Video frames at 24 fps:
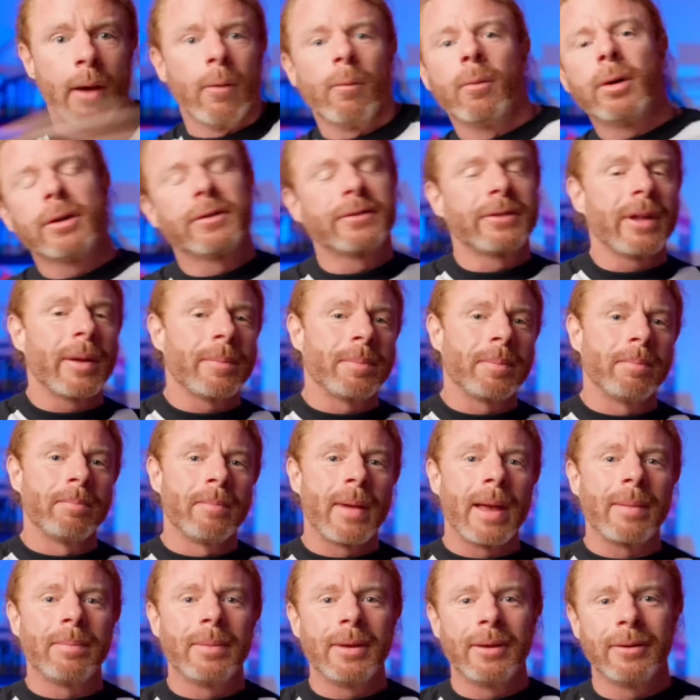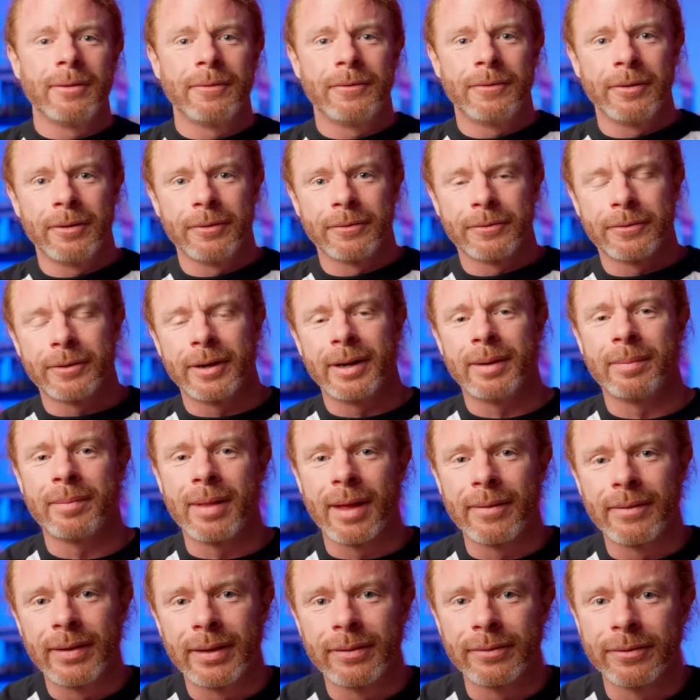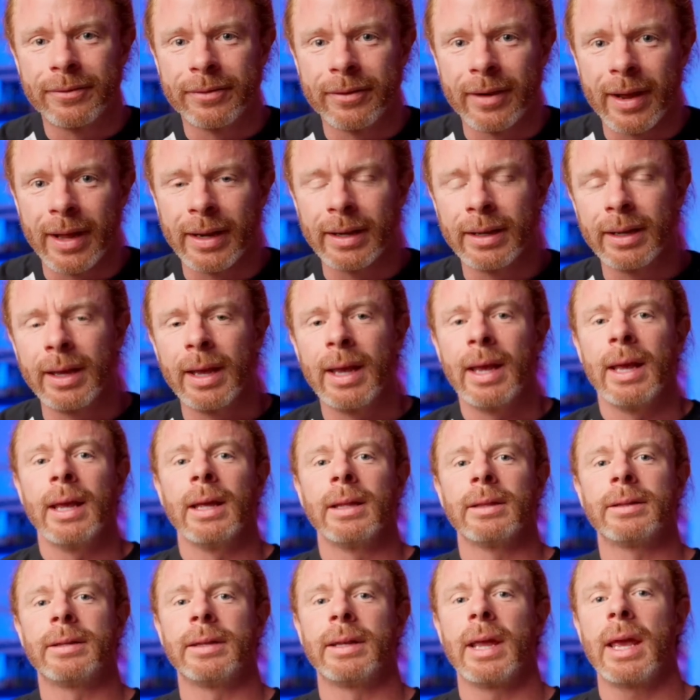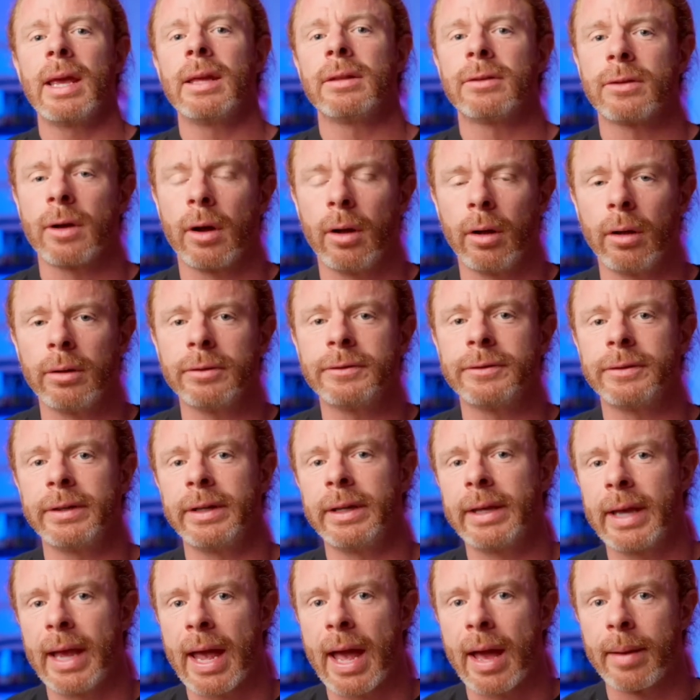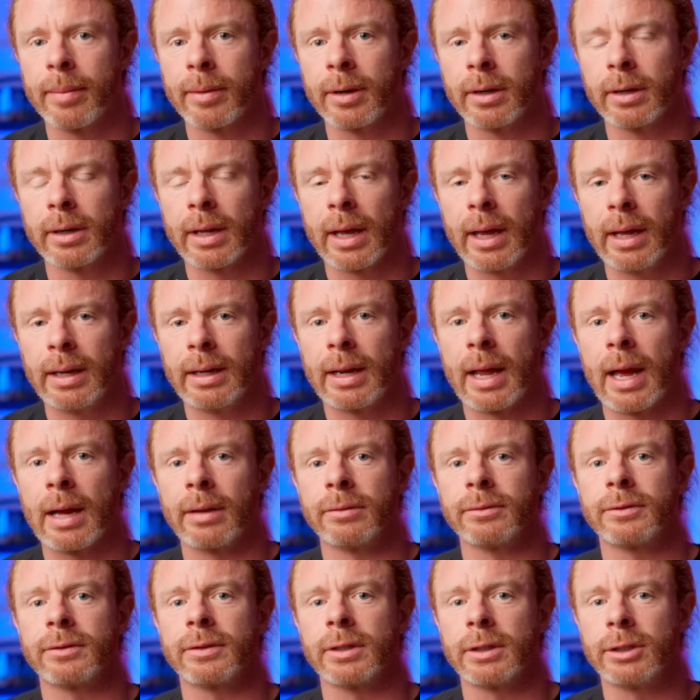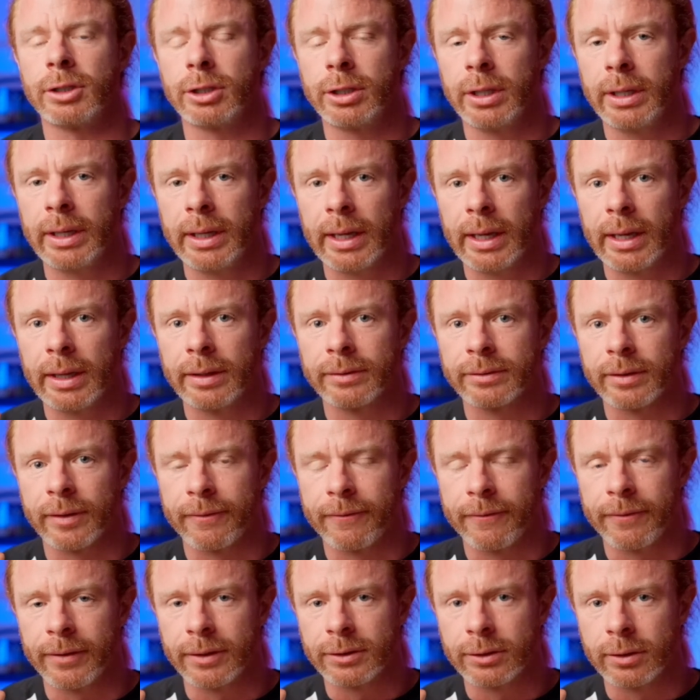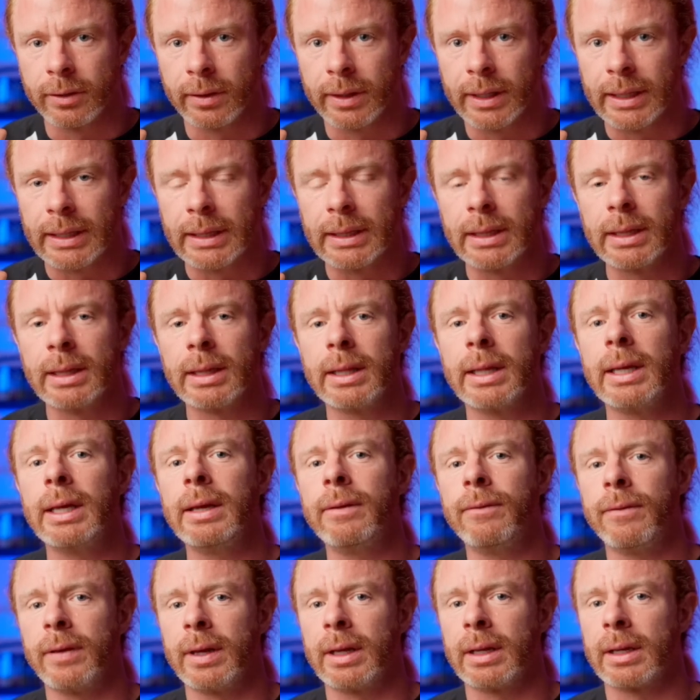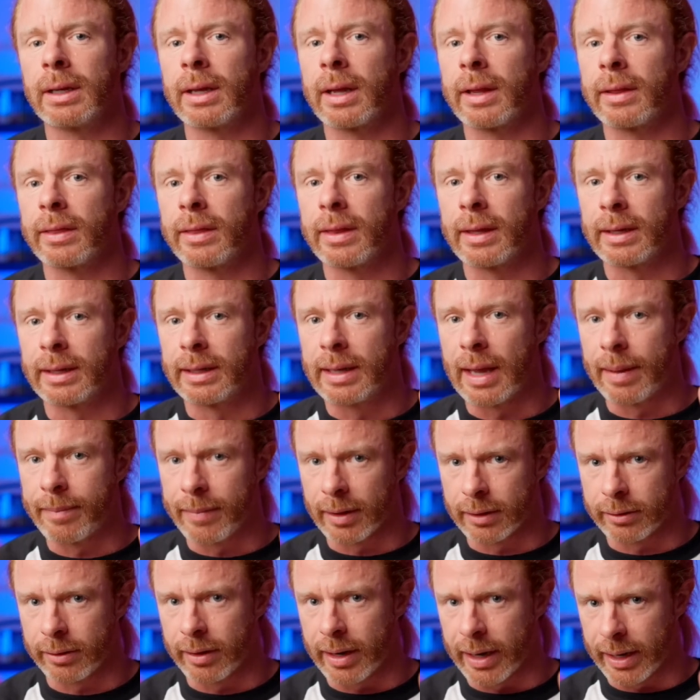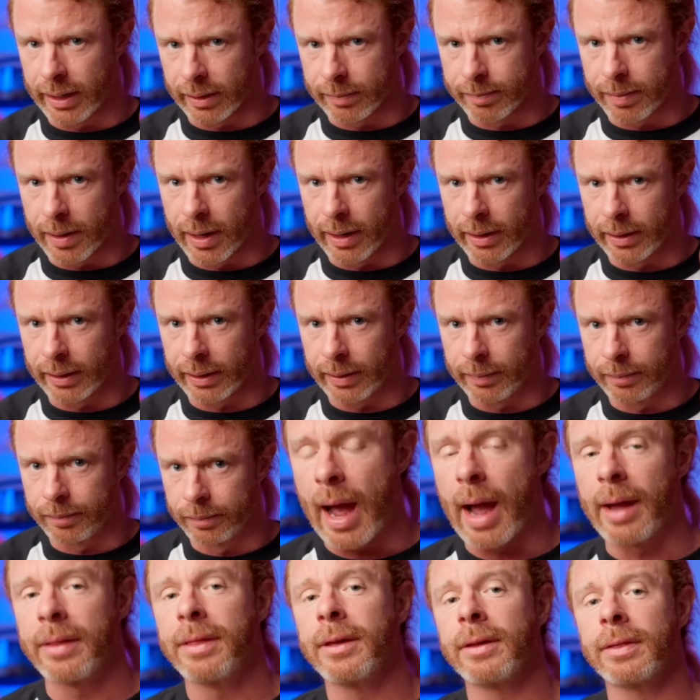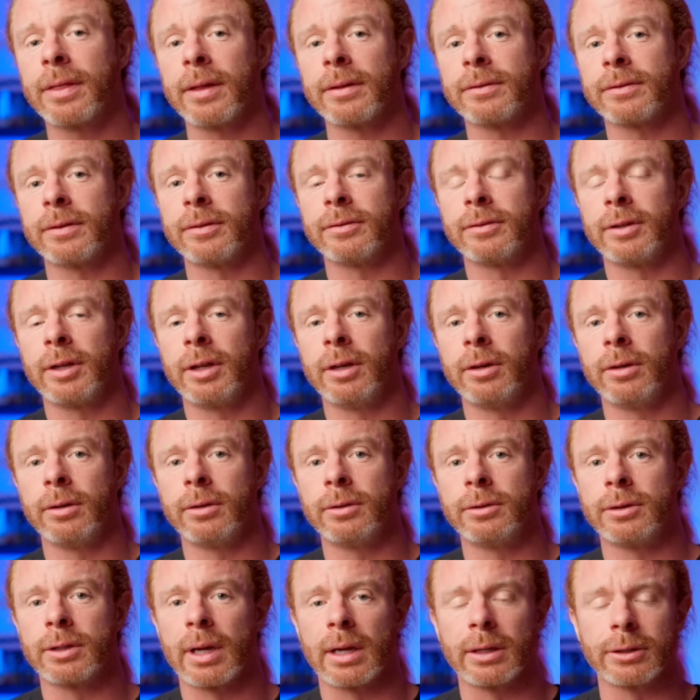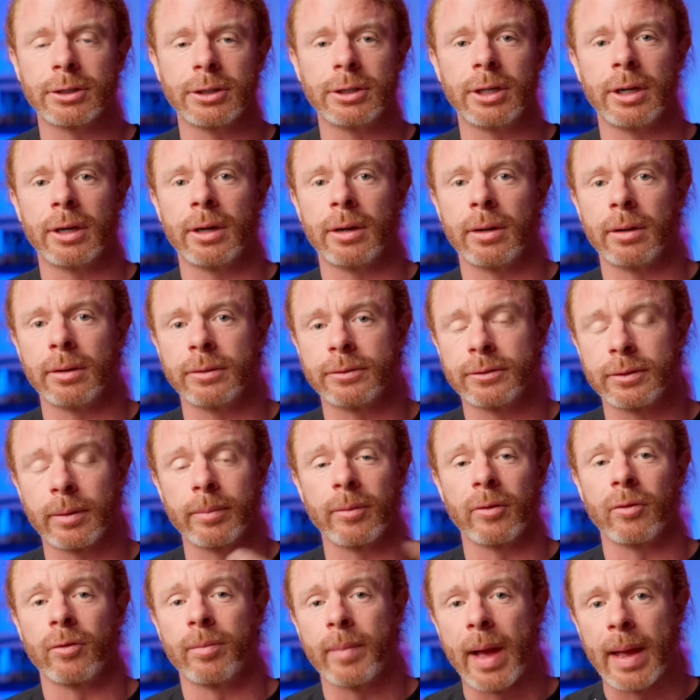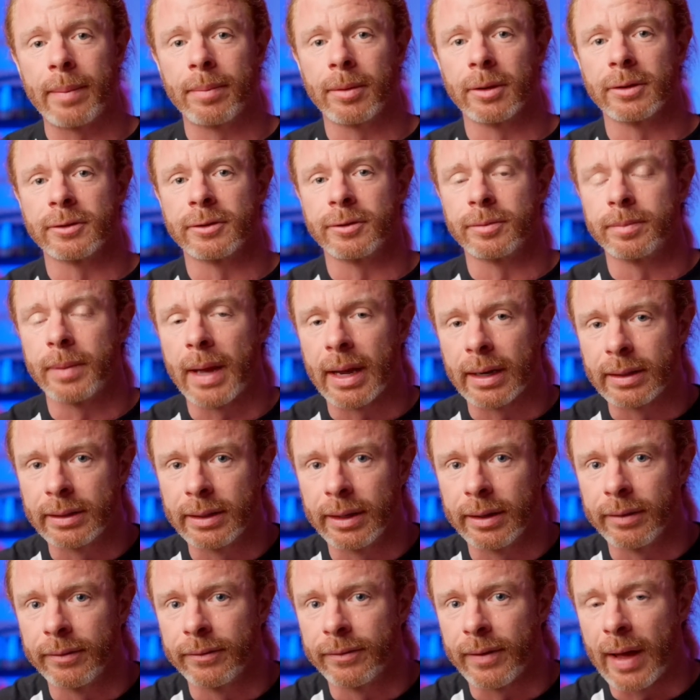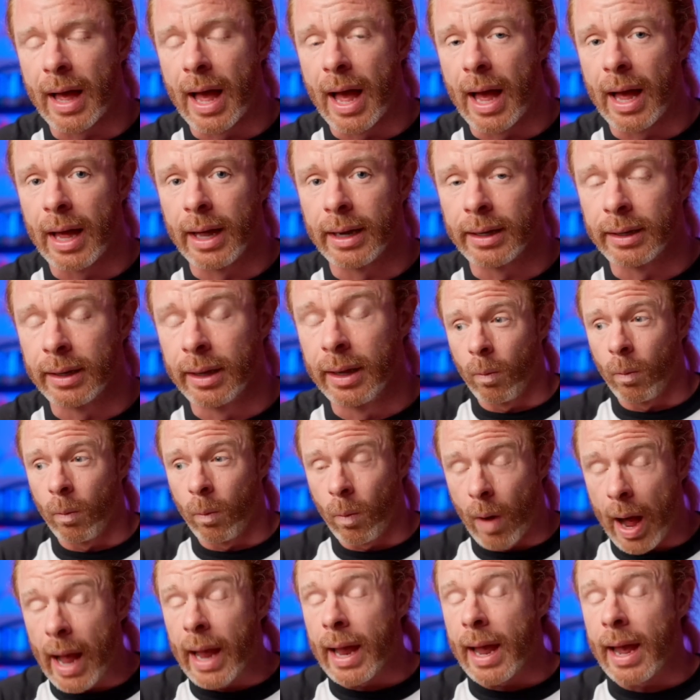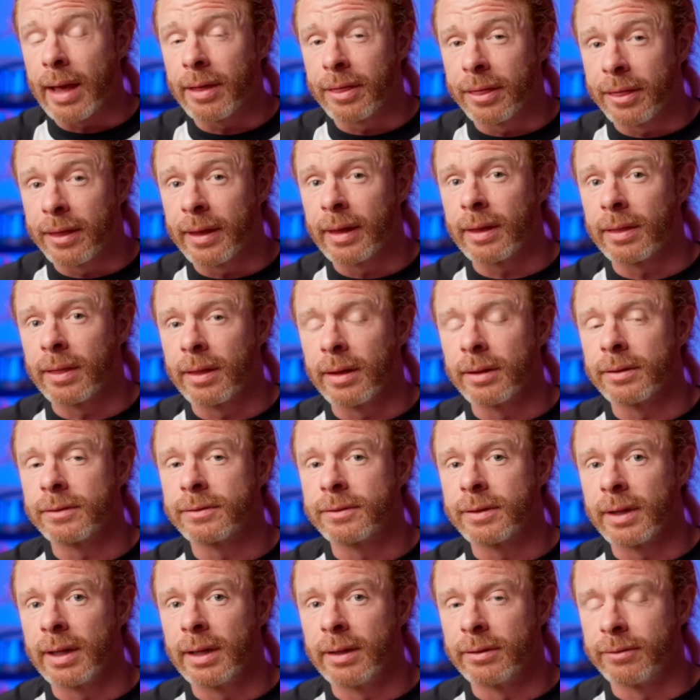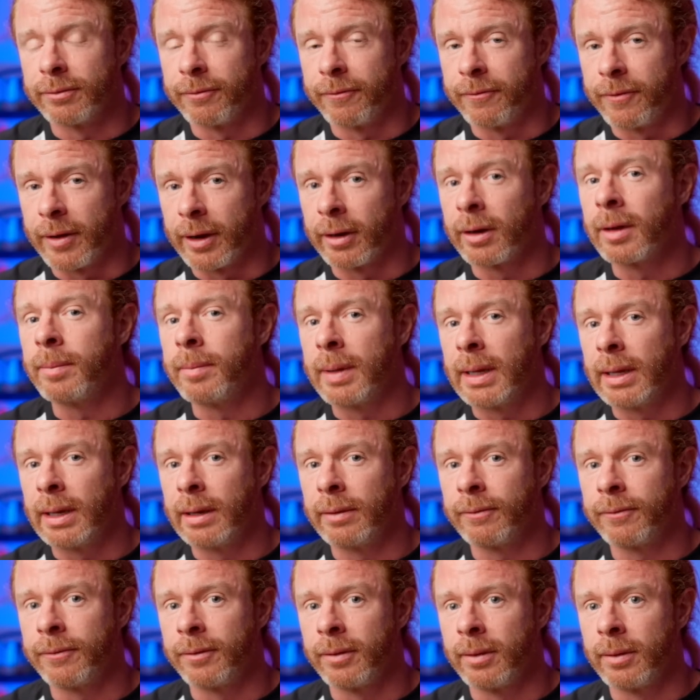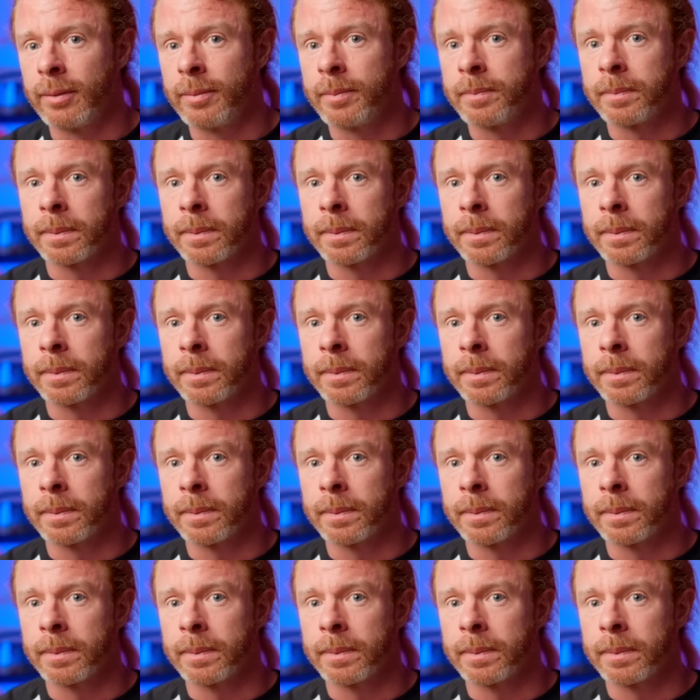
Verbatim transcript: What's up, my beautiful freedom loving friend? Today, Tulsi Gabbard announced she is officially leaving the Democratic Party. I think this is huge. I'll share some of my perspective on why I think this is very meaningful,